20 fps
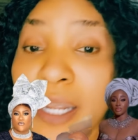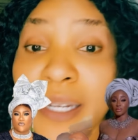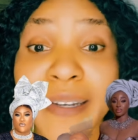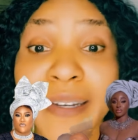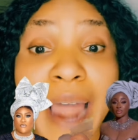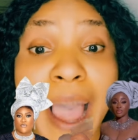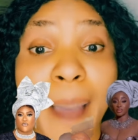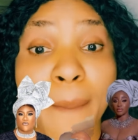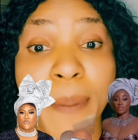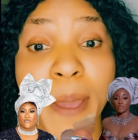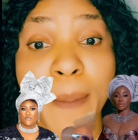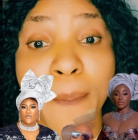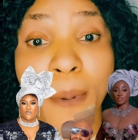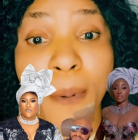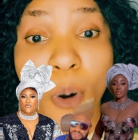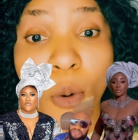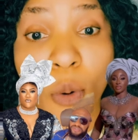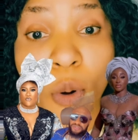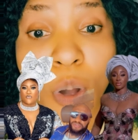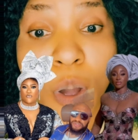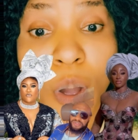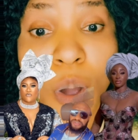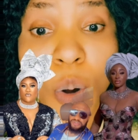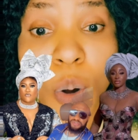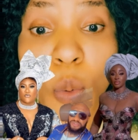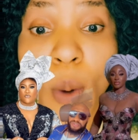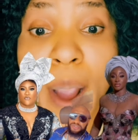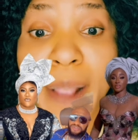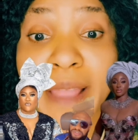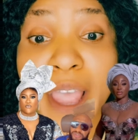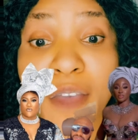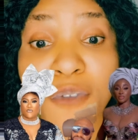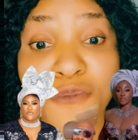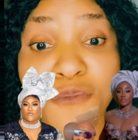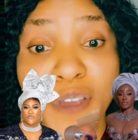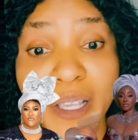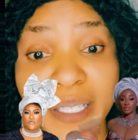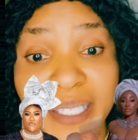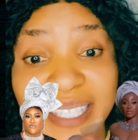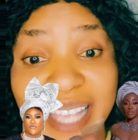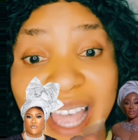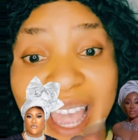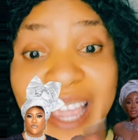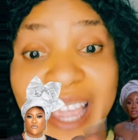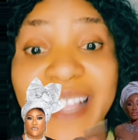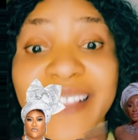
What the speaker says: Now, people, where they feel, say,